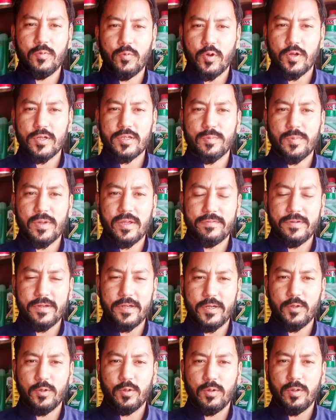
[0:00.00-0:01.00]
watch my
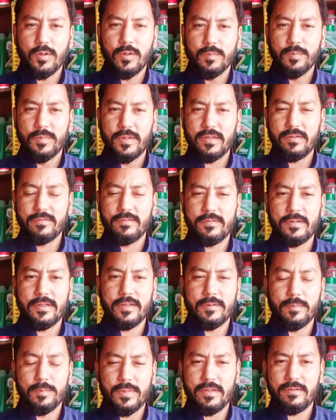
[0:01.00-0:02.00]
video.
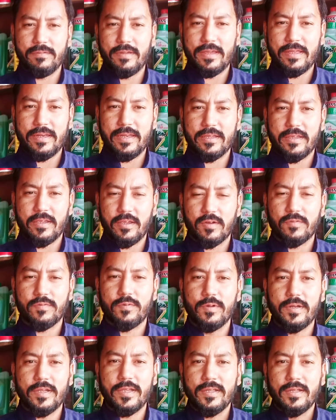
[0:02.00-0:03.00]
Be very
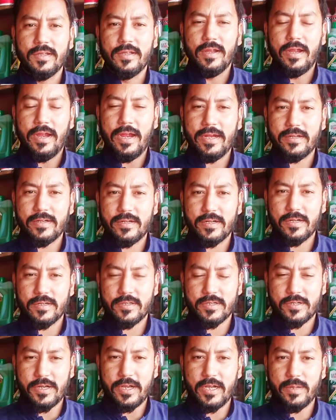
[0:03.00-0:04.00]
carefully and
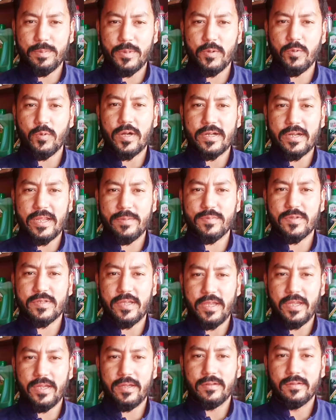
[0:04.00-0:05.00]
understand me what I'm
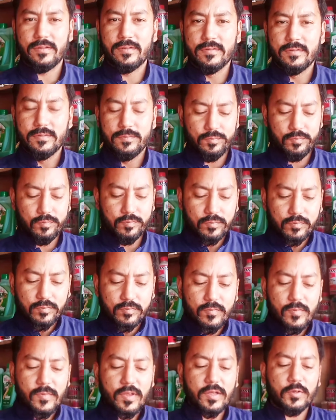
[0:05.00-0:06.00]
saying.
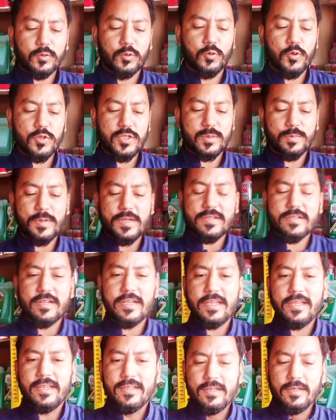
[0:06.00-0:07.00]
So
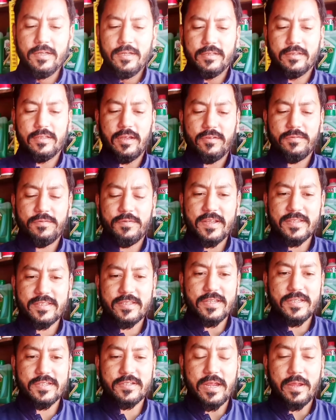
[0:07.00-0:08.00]
especially the
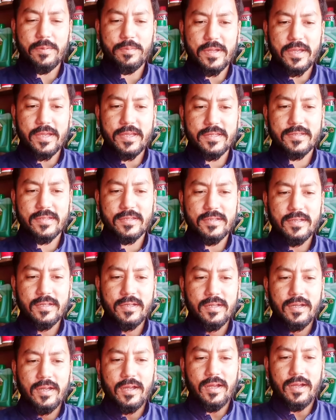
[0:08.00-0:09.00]
first step is
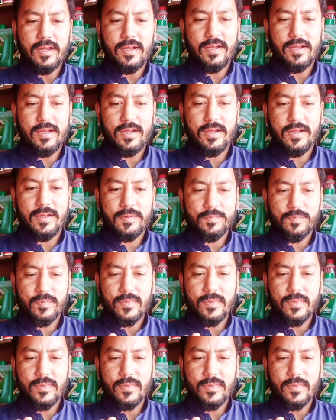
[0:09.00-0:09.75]
uh,